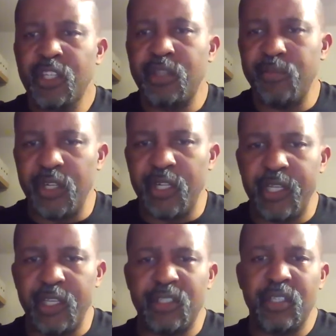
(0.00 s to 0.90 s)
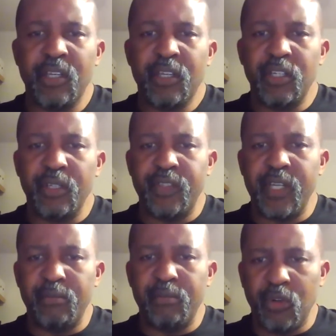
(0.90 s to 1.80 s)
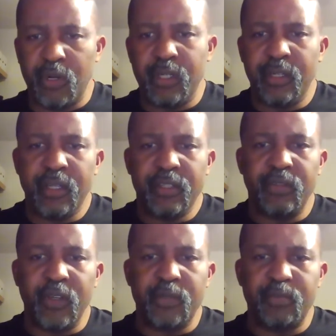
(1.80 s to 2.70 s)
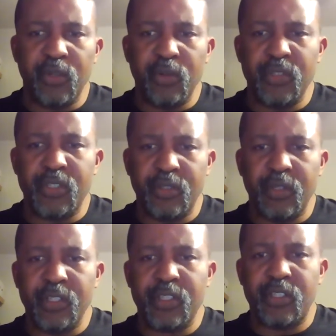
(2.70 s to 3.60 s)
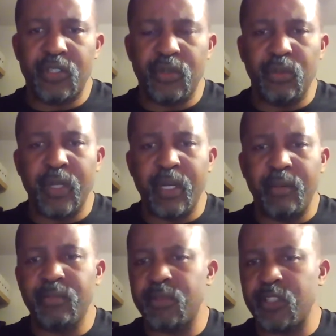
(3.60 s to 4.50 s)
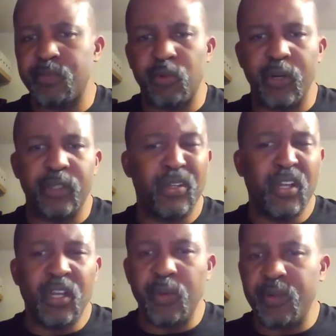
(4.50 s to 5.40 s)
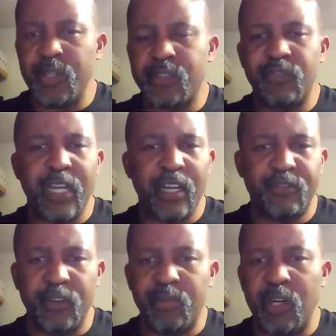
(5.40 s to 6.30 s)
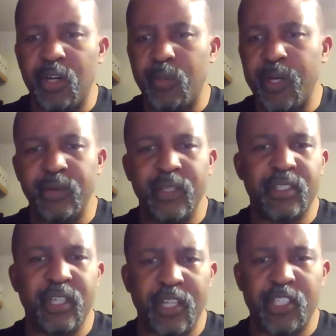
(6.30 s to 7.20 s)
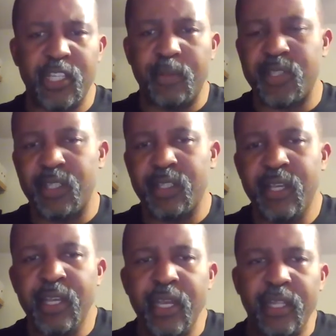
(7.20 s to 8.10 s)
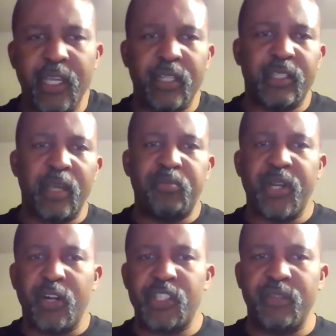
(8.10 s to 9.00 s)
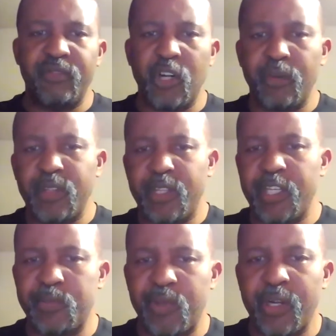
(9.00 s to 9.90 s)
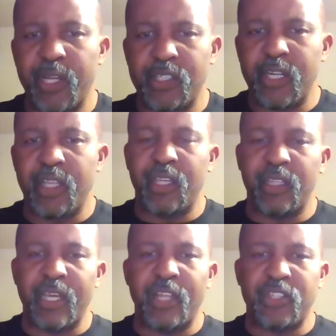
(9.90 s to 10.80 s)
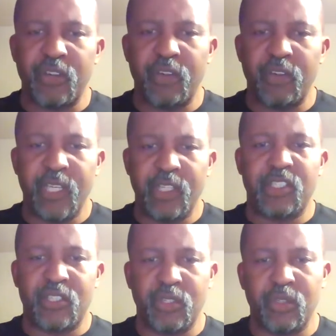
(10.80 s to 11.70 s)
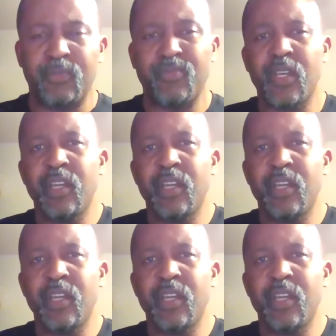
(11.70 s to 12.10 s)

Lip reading: communities could have done more to expose students to the sport, whether it's flag football, whether it's concepts, and get parents involved in the experience. And I think that sort of leads to